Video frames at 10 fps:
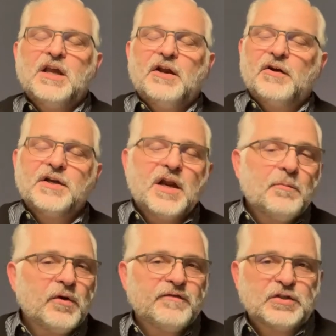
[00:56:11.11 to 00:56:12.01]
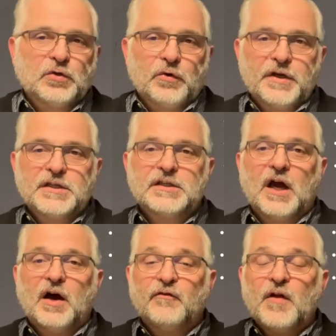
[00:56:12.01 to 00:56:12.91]
hear a number of stories
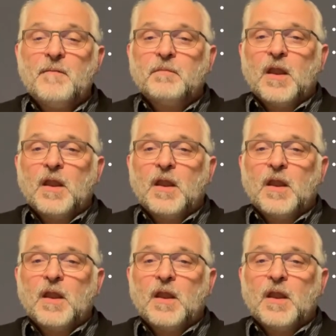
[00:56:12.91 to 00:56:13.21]
of